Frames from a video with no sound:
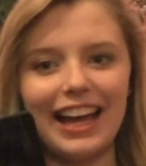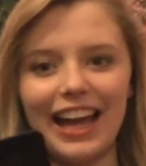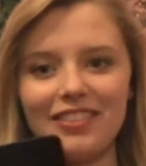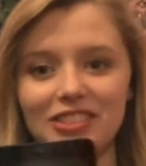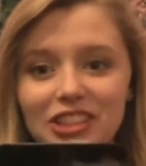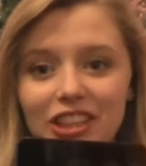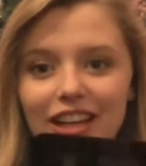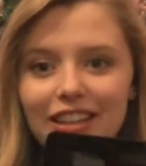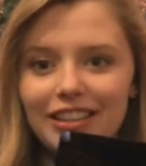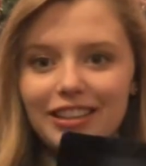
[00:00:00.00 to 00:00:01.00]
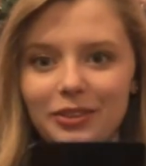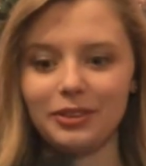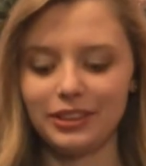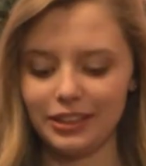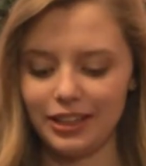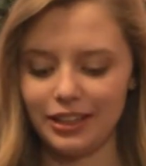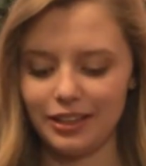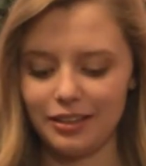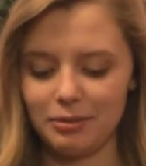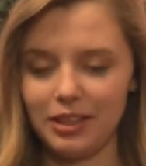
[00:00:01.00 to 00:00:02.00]
I haven't done anything with it
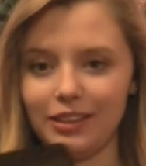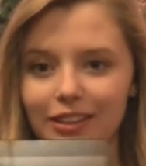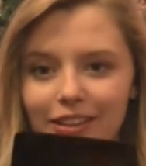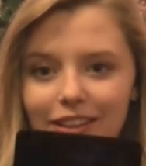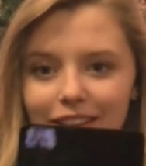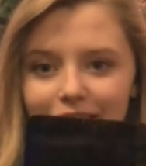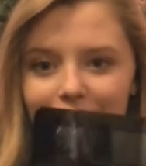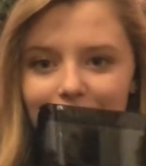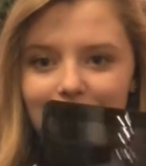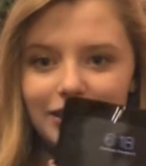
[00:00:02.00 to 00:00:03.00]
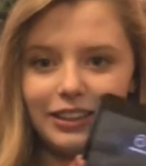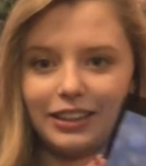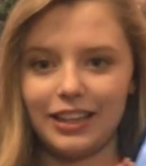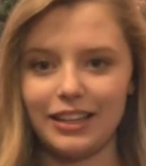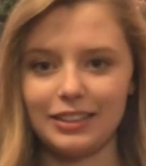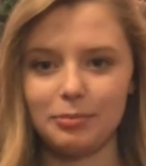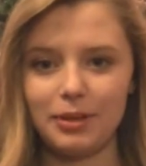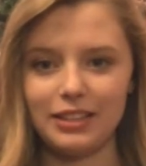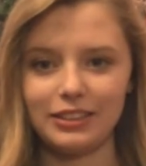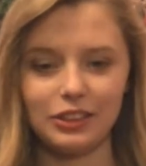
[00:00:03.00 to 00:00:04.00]
yet. I mean, it's uh, got its
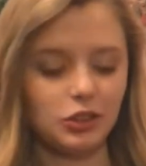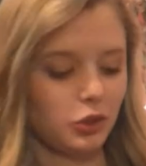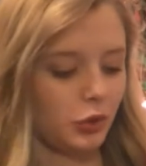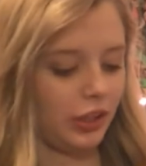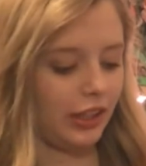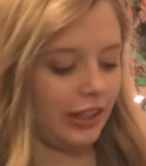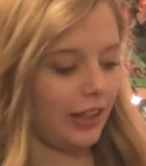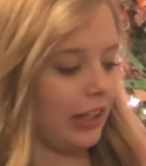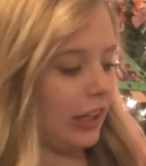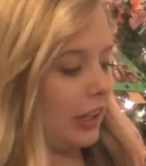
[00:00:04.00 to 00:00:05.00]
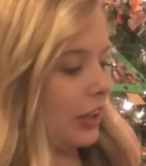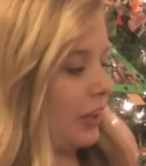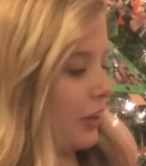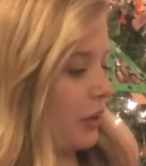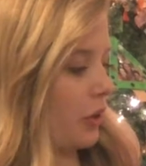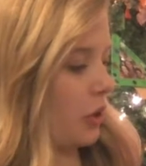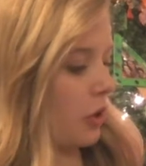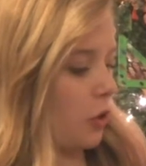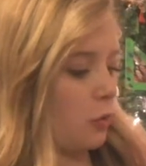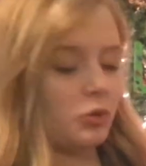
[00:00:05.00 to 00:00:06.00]
basic screen and the
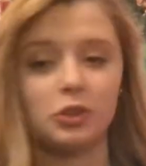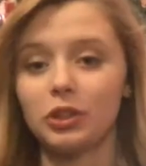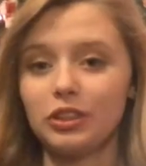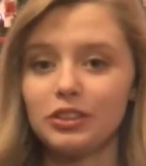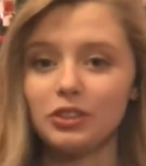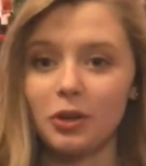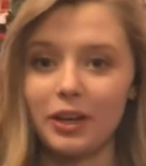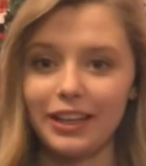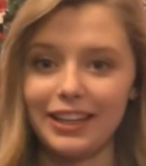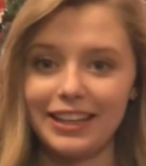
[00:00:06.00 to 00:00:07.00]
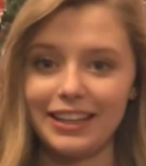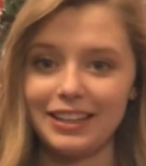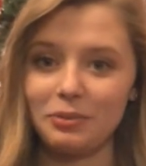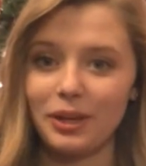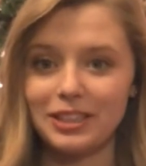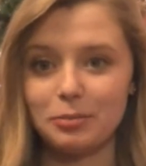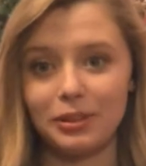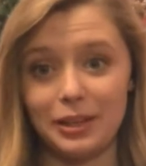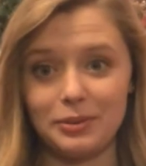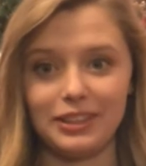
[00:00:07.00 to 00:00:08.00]
home screen, so I can't wait to
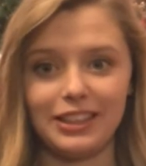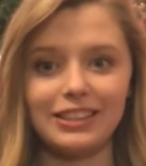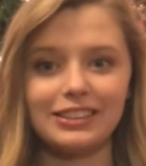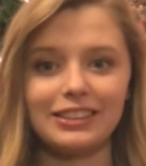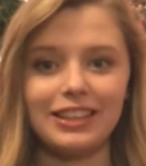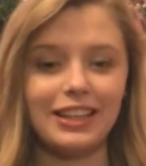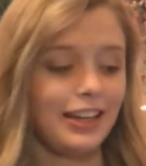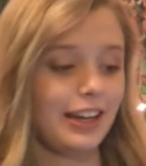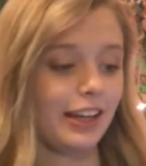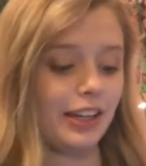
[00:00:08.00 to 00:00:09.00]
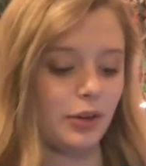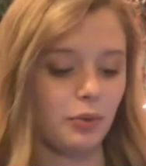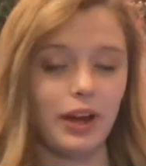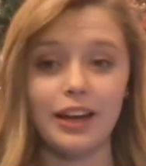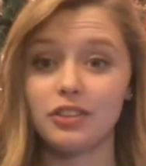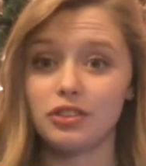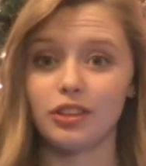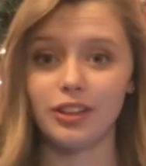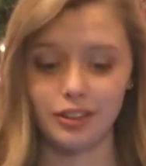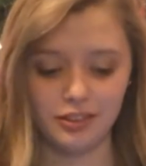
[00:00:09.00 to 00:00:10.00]
play with this. I can't,
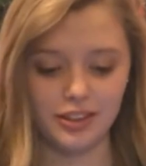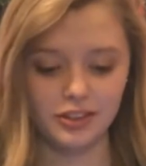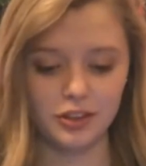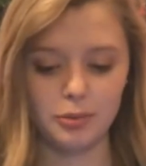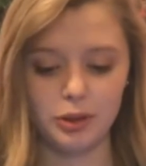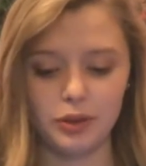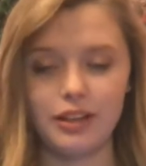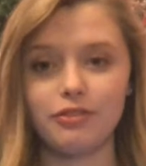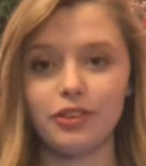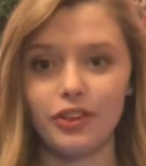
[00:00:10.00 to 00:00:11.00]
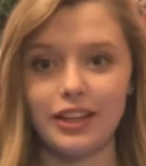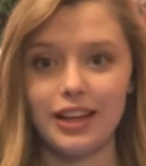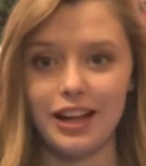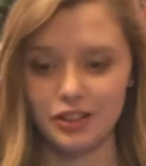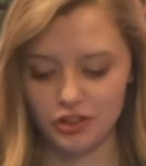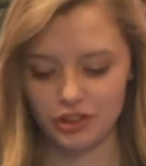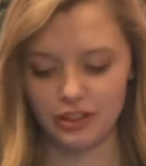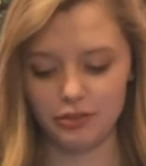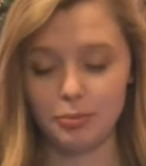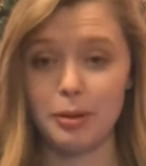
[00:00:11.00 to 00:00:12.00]
actually, it's going to be great for like college and
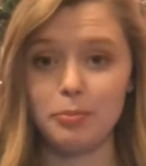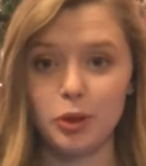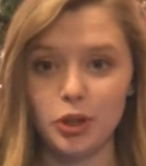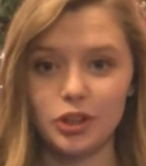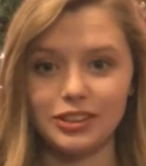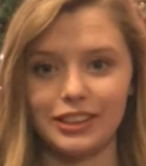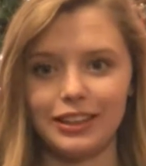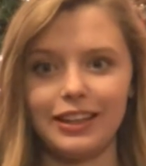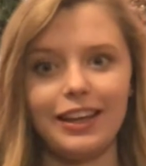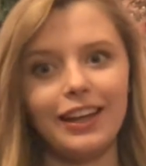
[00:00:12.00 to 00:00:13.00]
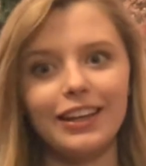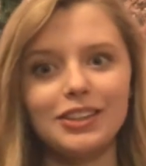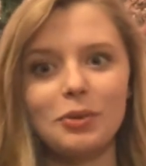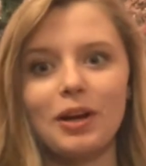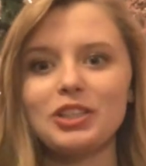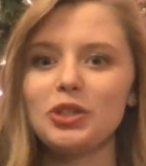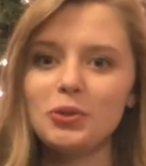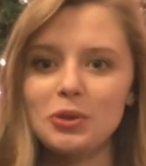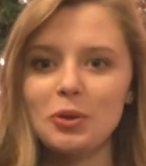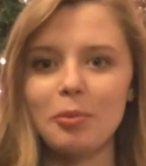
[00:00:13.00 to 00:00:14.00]
stuff for my books and get to watch
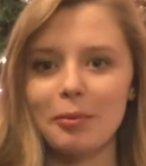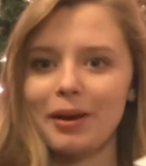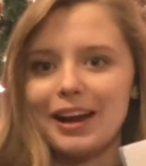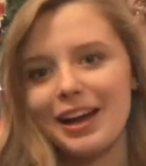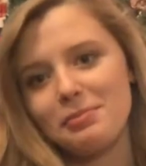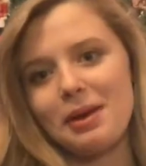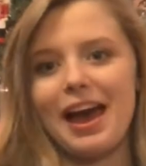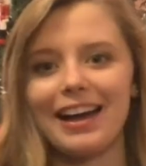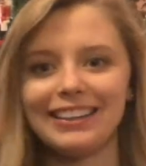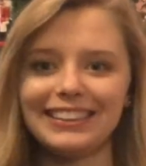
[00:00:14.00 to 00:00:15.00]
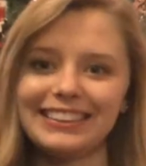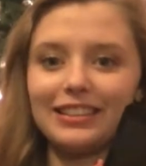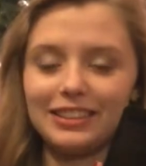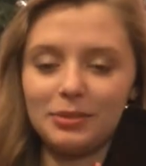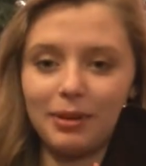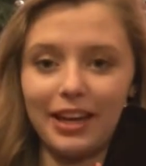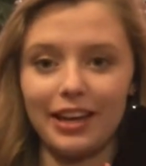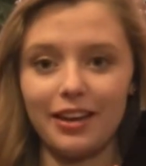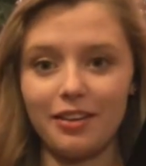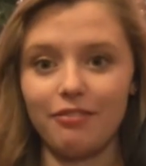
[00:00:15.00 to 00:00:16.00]
YouTube on my iPad. This is
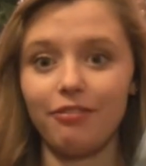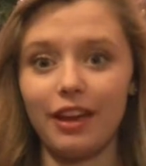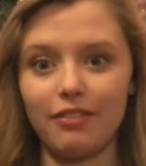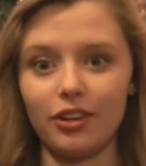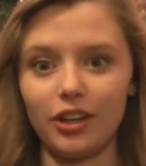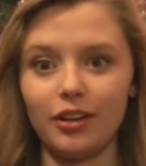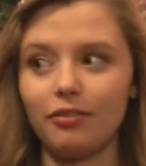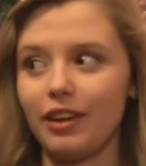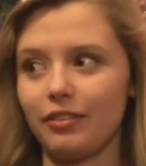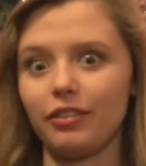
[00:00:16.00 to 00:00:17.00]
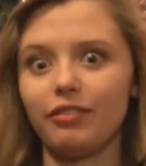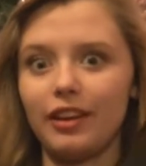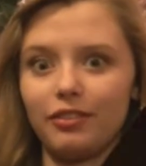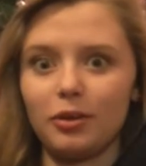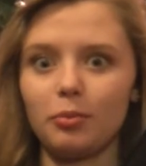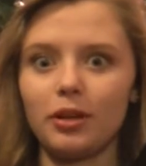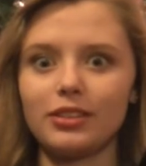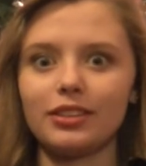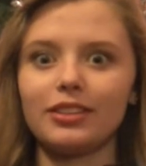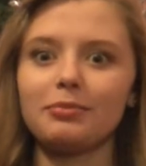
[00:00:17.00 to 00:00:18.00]
my favorite, favorite, favorite
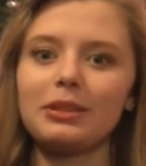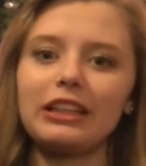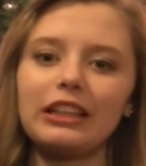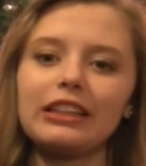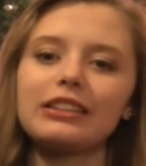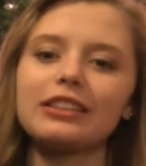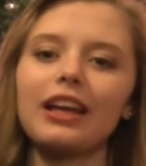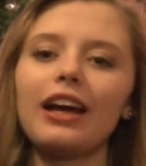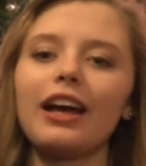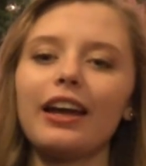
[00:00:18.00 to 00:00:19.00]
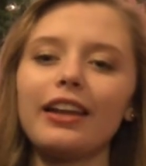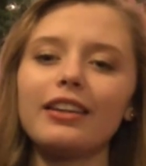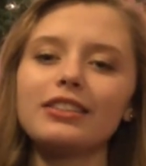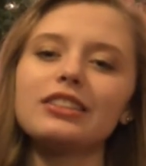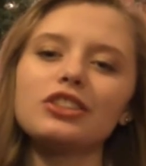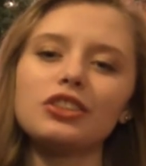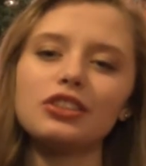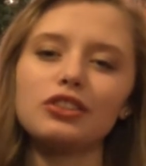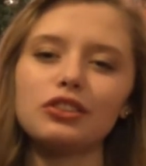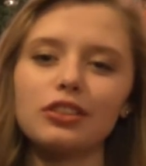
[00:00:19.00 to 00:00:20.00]
present because I, this is
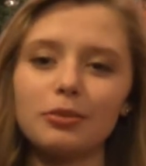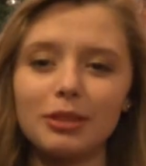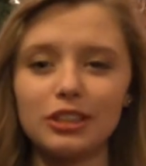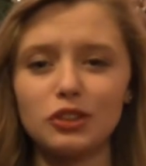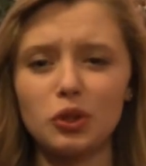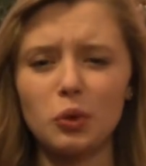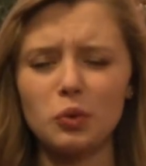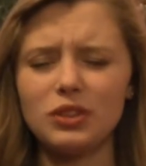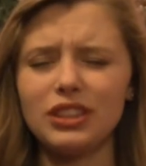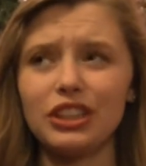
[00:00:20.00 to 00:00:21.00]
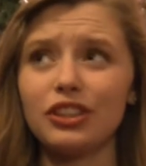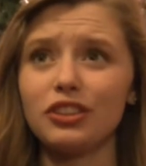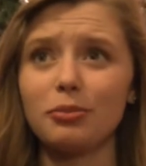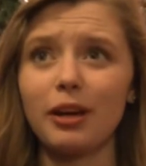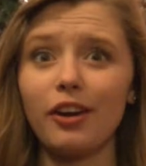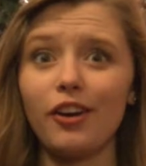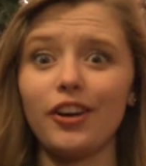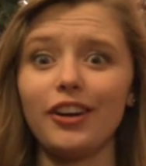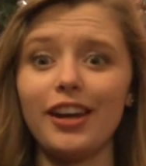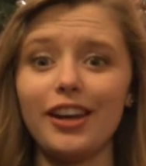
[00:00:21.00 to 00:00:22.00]
just gonna be so dear to my
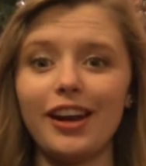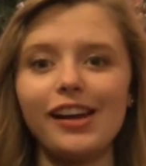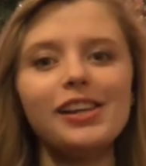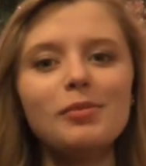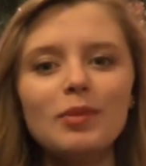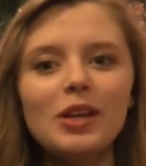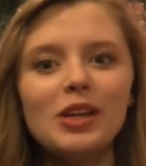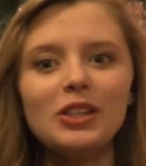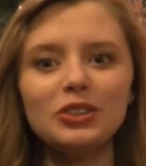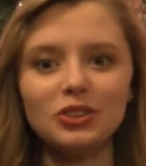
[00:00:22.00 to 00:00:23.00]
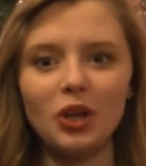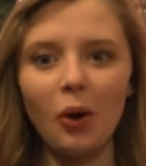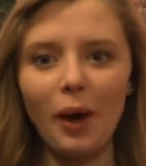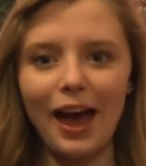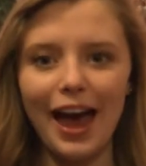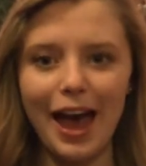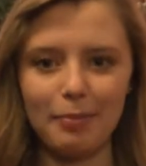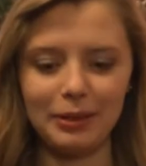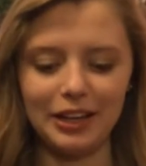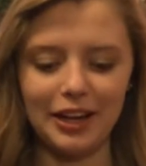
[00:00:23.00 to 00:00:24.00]
heart and I'm so
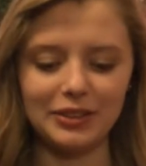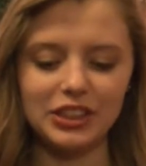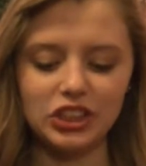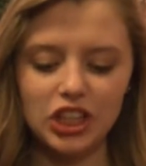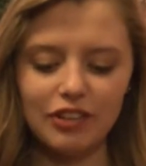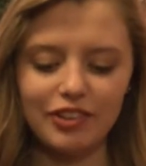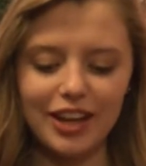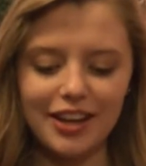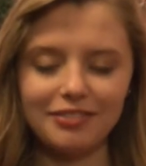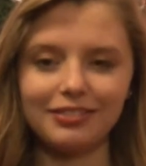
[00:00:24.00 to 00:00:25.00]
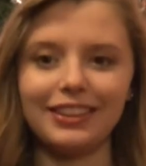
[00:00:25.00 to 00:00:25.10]
happy I received it.